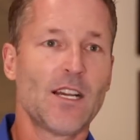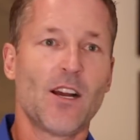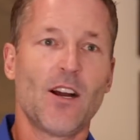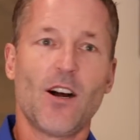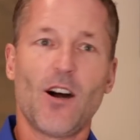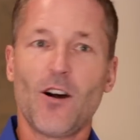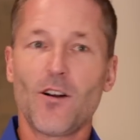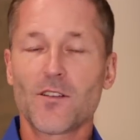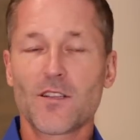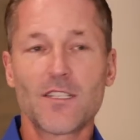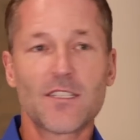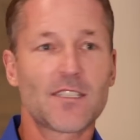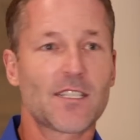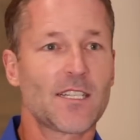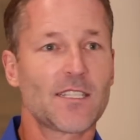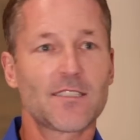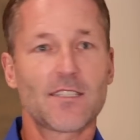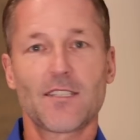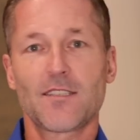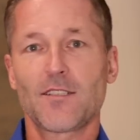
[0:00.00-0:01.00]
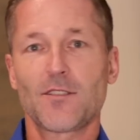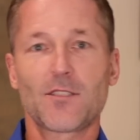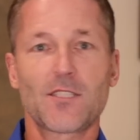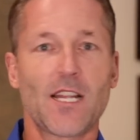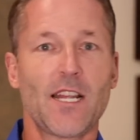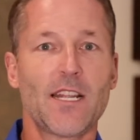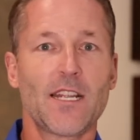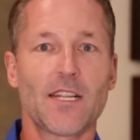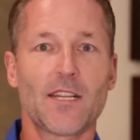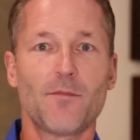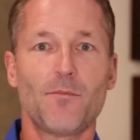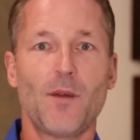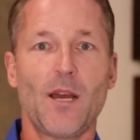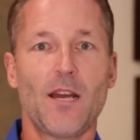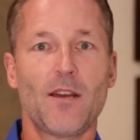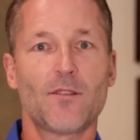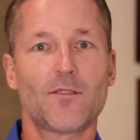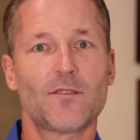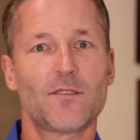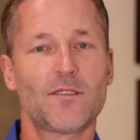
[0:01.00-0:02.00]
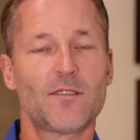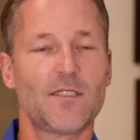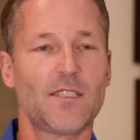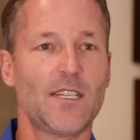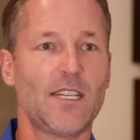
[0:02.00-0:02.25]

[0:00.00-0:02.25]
all these things that they're saying about